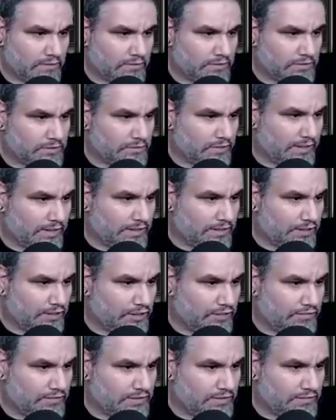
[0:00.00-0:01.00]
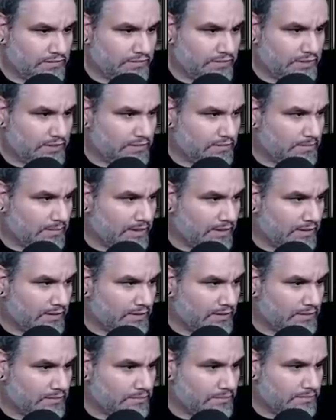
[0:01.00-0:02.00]
Wish we had Dovin's Veto
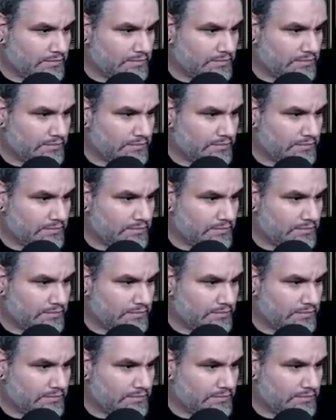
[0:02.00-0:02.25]
mana up.